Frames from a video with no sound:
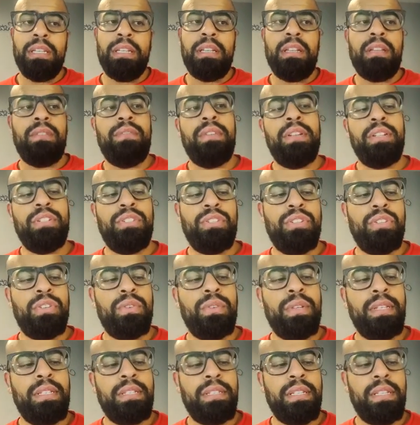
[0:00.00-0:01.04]

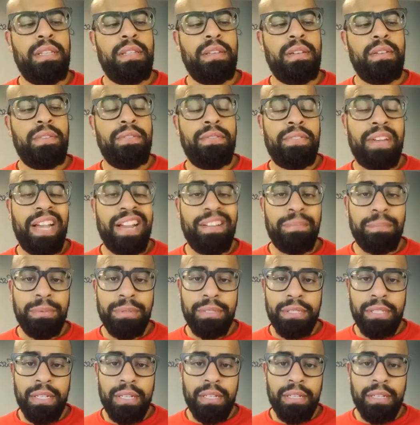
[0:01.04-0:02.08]
Conventional is either
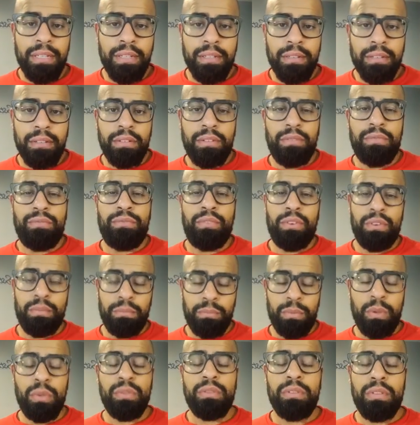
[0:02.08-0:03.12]
5% for
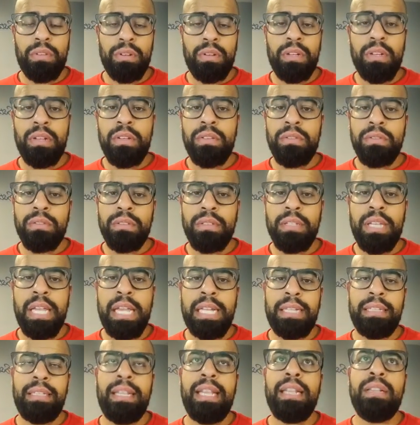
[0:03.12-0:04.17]
most of the loans,
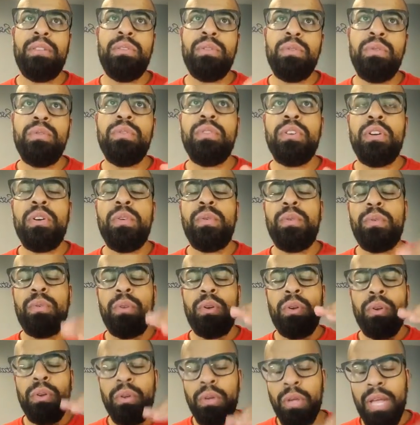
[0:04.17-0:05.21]
and they do go
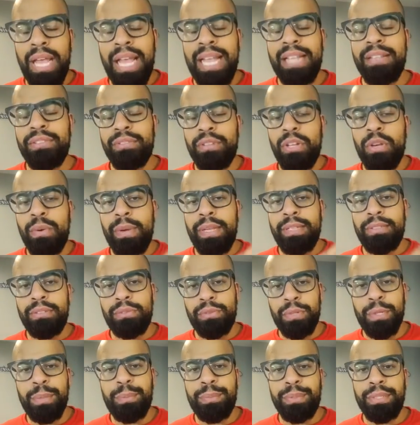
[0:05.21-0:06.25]
as low as
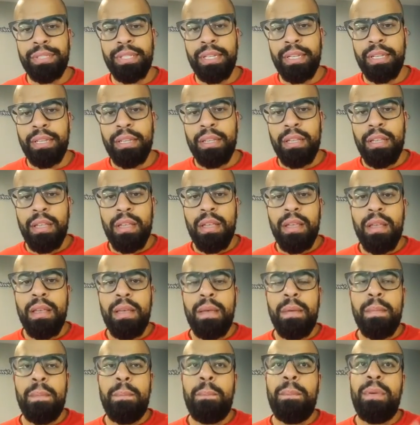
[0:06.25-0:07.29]
3%.
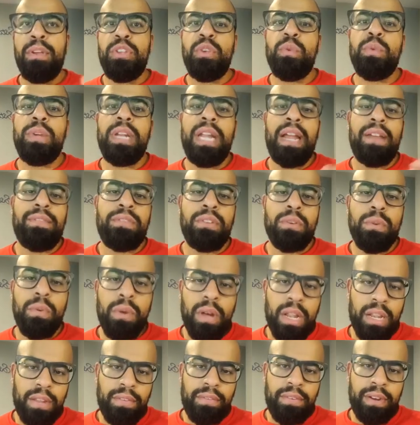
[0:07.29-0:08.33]
But you would have to
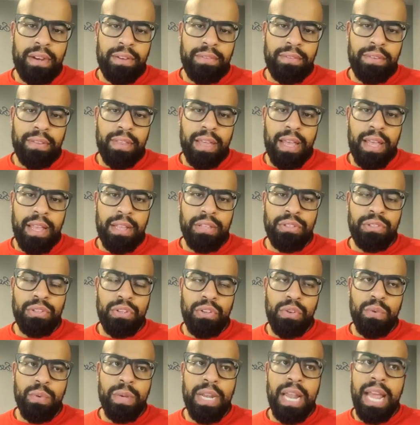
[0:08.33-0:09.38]
qualify for that. So
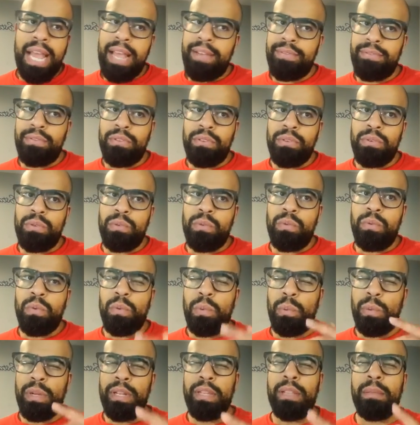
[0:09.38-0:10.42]
you would have to,
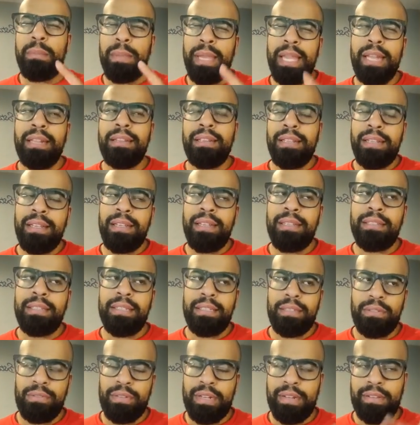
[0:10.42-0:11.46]
one of the main things
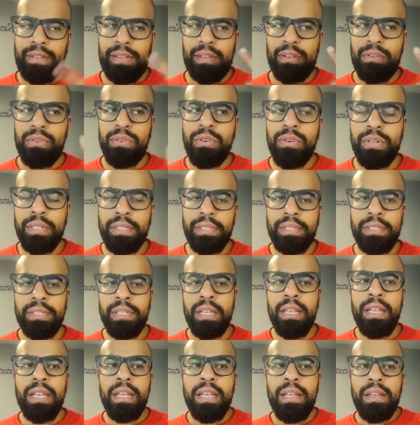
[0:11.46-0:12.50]
is you have to take a course,
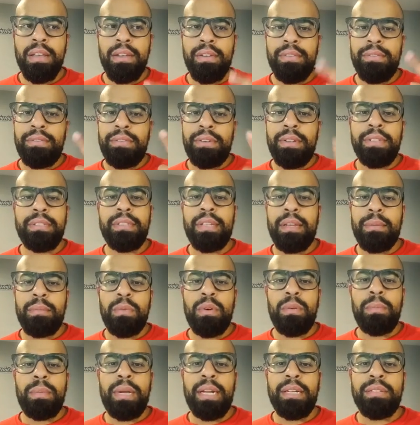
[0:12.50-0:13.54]
first time
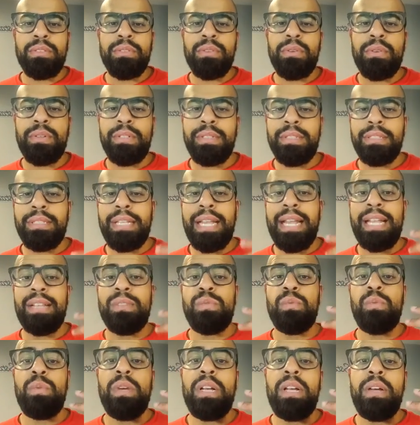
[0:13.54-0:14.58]
homebuyers course,
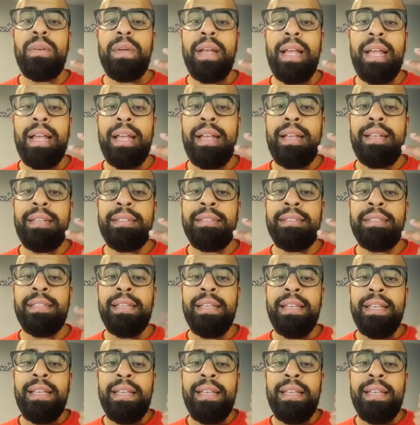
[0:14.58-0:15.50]
as well as